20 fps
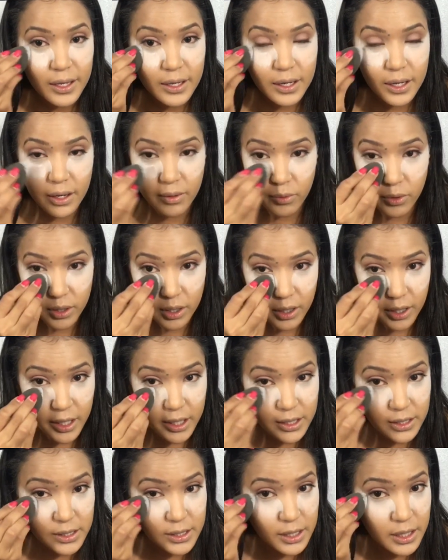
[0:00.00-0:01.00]
Not really,
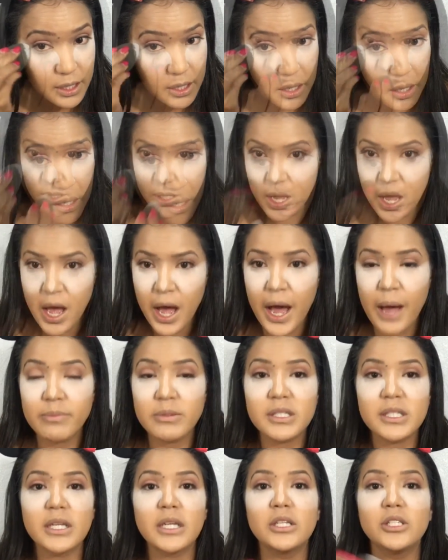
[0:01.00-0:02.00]
guys. I'm
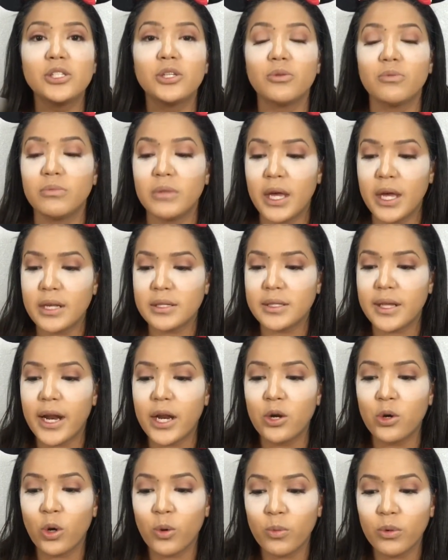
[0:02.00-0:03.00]
just gonna do things that I
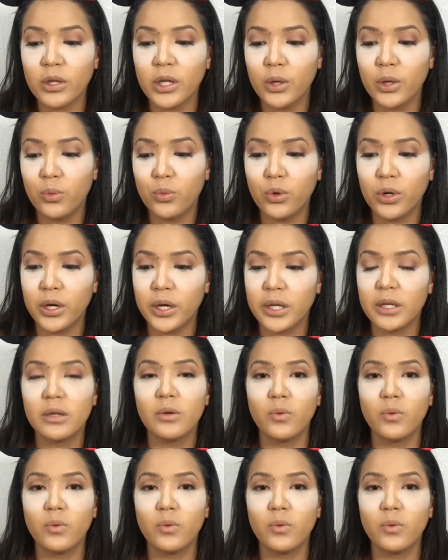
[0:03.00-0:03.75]
normally would